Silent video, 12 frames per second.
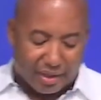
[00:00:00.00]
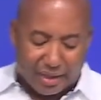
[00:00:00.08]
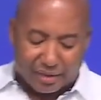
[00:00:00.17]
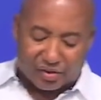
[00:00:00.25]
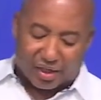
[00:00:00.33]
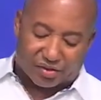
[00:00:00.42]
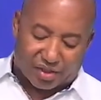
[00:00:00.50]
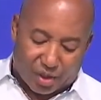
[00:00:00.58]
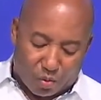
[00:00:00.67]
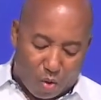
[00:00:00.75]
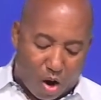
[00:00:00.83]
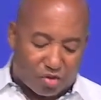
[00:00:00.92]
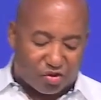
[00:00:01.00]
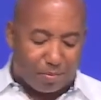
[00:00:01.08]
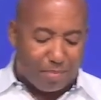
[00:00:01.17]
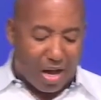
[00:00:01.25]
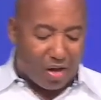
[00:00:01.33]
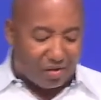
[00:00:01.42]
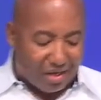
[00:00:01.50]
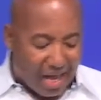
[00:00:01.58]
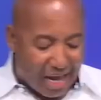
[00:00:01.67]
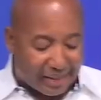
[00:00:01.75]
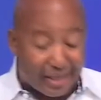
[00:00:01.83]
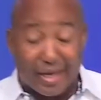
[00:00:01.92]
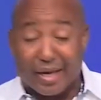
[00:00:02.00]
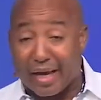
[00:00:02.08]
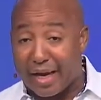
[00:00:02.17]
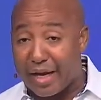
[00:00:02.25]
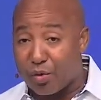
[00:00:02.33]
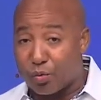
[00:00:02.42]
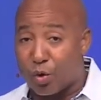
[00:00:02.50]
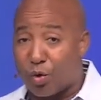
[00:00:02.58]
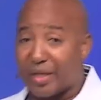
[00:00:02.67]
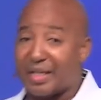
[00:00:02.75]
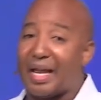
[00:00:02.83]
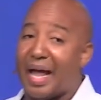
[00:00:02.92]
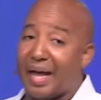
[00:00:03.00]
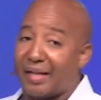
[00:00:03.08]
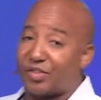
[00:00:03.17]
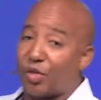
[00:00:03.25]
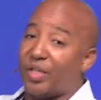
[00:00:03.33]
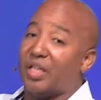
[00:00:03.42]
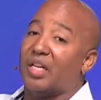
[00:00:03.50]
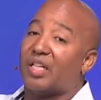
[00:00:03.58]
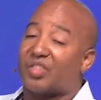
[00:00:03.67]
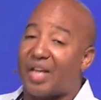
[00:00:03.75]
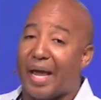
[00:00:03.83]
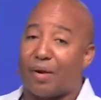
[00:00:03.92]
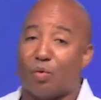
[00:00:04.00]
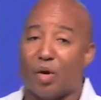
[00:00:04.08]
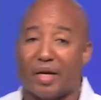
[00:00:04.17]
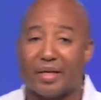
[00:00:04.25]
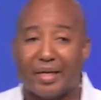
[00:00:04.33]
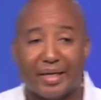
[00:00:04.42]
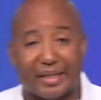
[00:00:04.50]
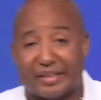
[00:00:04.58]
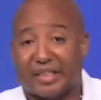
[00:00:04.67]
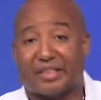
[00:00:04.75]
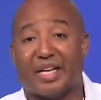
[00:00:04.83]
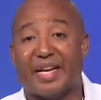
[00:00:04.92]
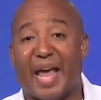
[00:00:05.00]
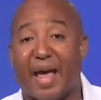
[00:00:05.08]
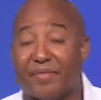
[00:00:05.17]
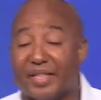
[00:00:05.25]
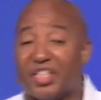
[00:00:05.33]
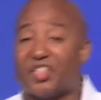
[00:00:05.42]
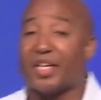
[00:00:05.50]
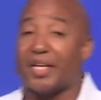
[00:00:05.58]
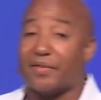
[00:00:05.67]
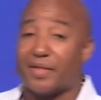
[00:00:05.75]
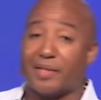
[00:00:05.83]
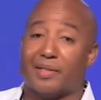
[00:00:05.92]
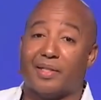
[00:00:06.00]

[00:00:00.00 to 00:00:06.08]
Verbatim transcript: It says that he walks about like a roaring lion. So he looks like one. He just doesn't have any teeth.